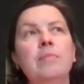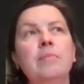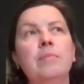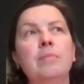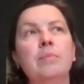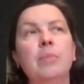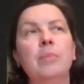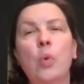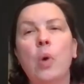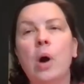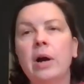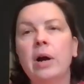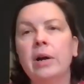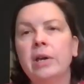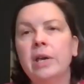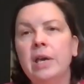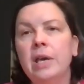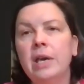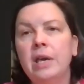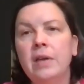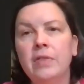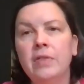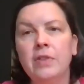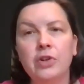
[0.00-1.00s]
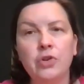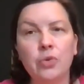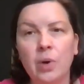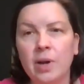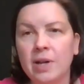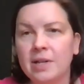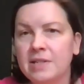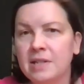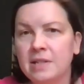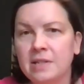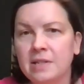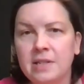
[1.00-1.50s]
Milwaukee in the
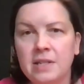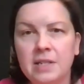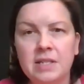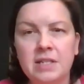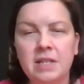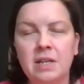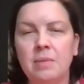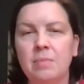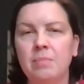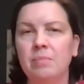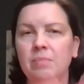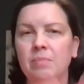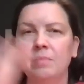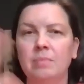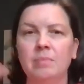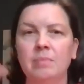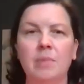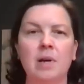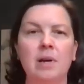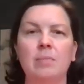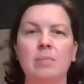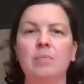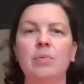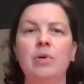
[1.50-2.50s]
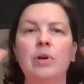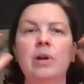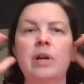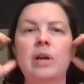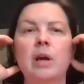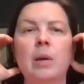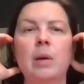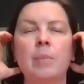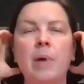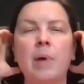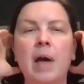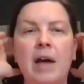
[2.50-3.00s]
transit system,
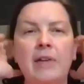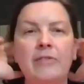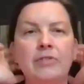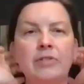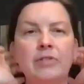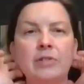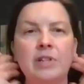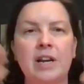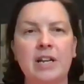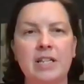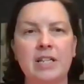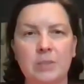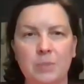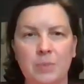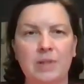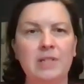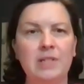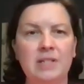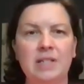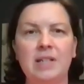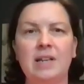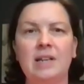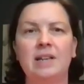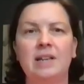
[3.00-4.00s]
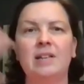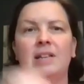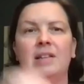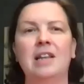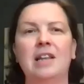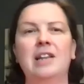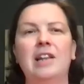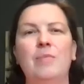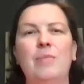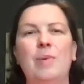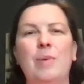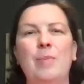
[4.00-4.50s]
putting up advertisements
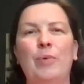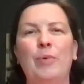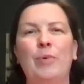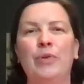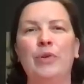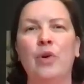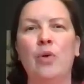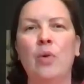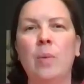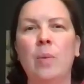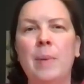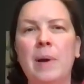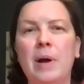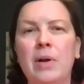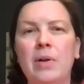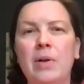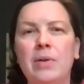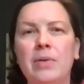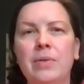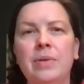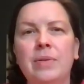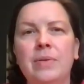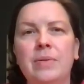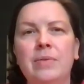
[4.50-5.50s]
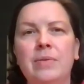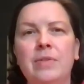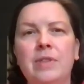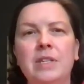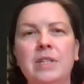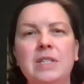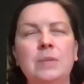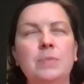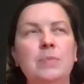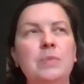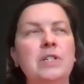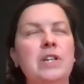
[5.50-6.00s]
that let people know about
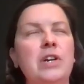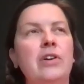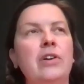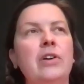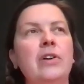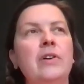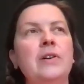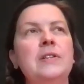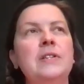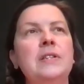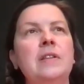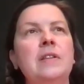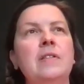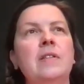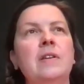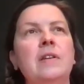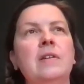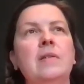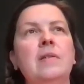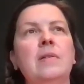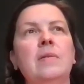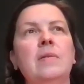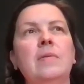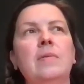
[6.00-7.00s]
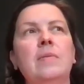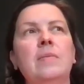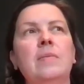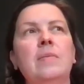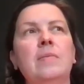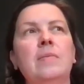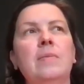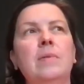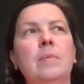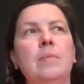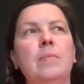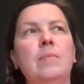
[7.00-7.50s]
these materials and the
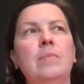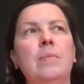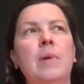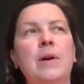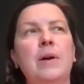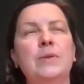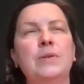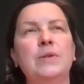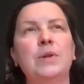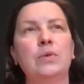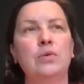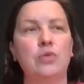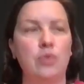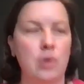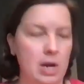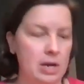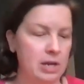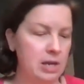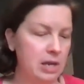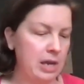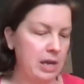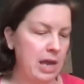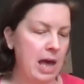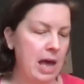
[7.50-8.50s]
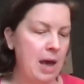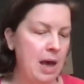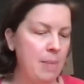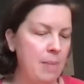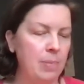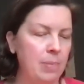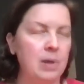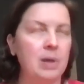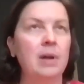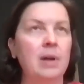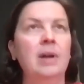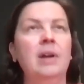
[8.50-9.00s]
milestone tracking
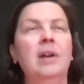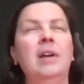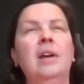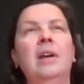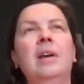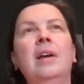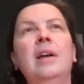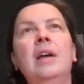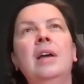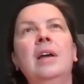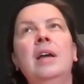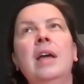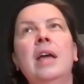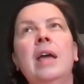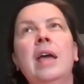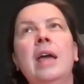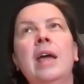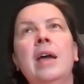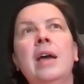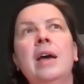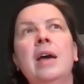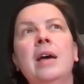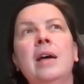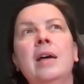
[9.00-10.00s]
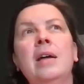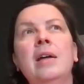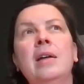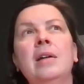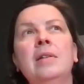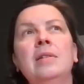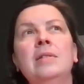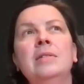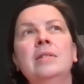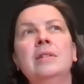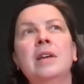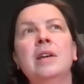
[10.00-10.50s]
app,
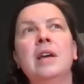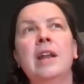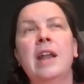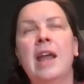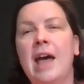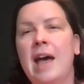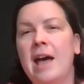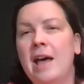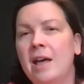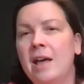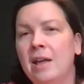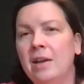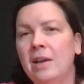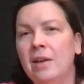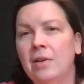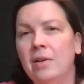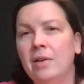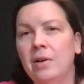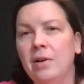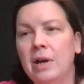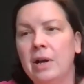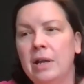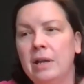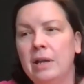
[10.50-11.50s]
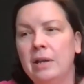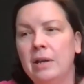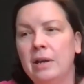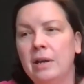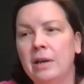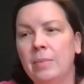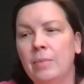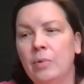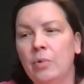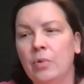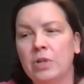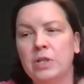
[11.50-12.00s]
and an ad
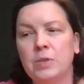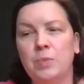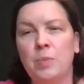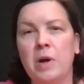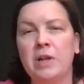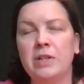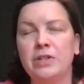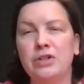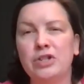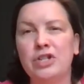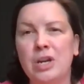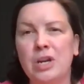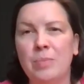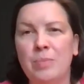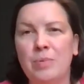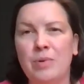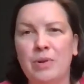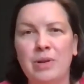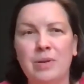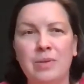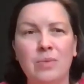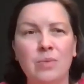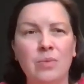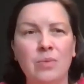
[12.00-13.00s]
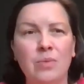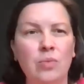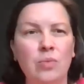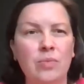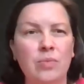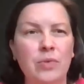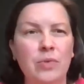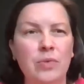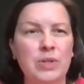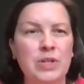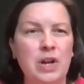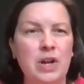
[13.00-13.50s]
on or sponsorship on
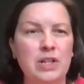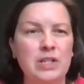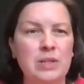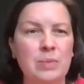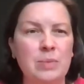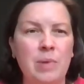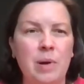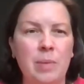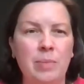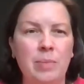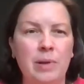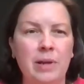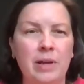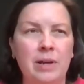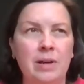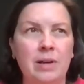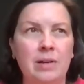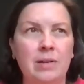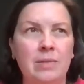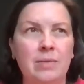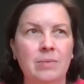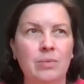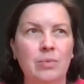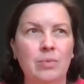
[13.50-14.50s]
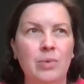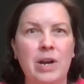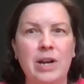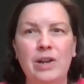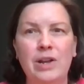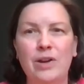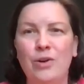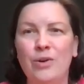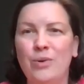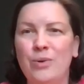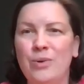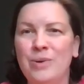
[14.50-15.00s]
the Wisconsin Public
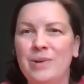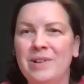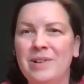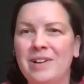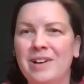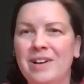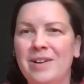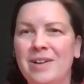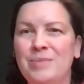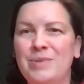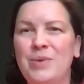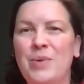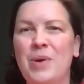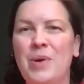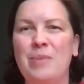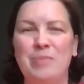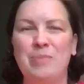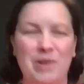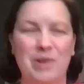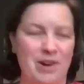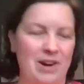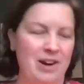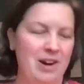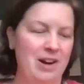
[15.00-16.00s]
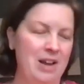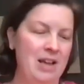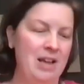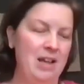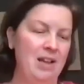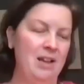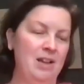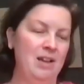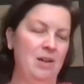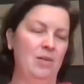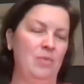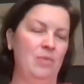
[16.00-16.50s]
Radio, so NPR,
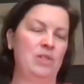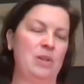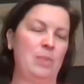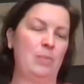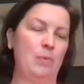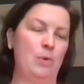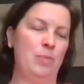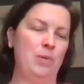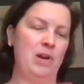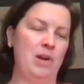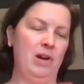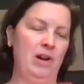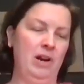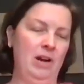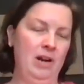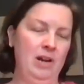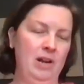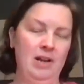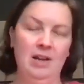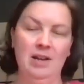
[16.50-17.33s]
WPR.